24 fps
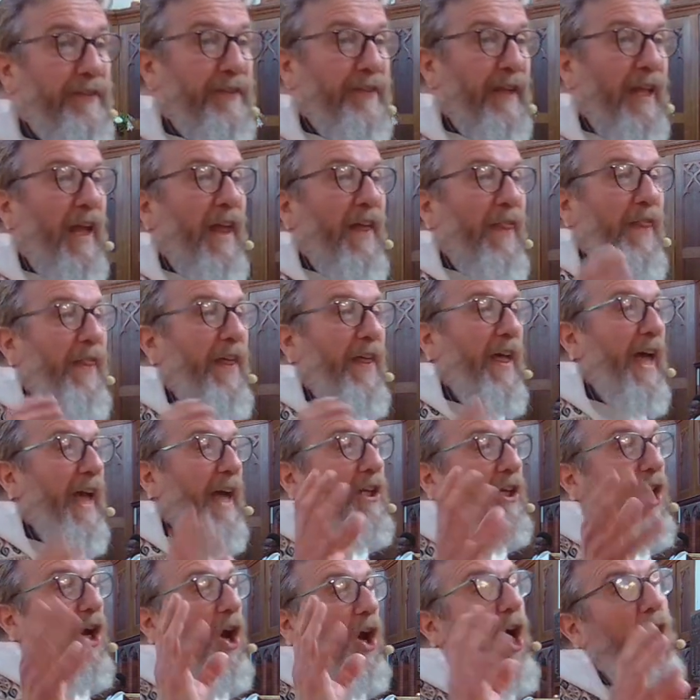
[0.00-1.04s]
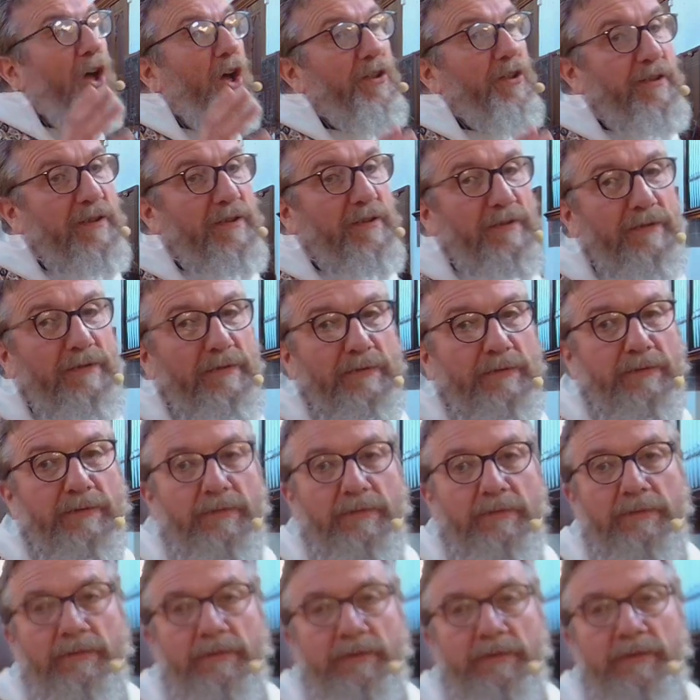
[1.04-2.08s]
their God?
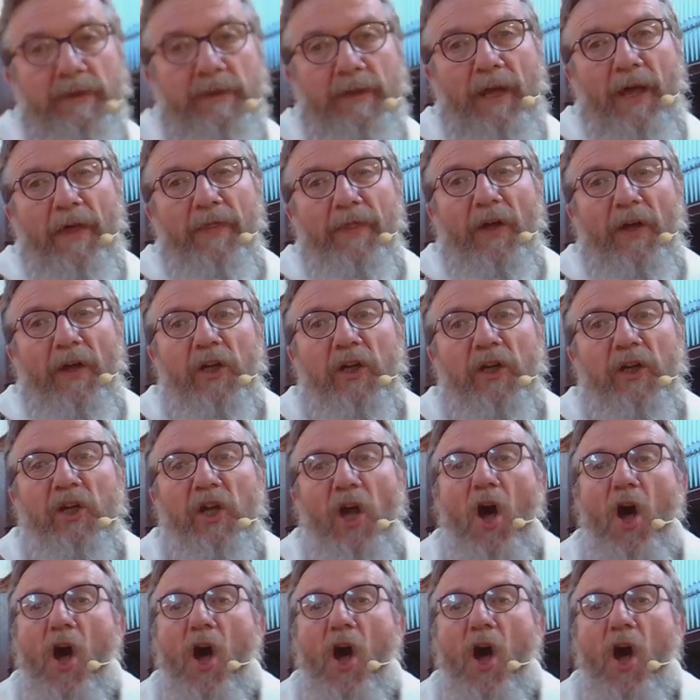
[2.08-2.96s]
The God who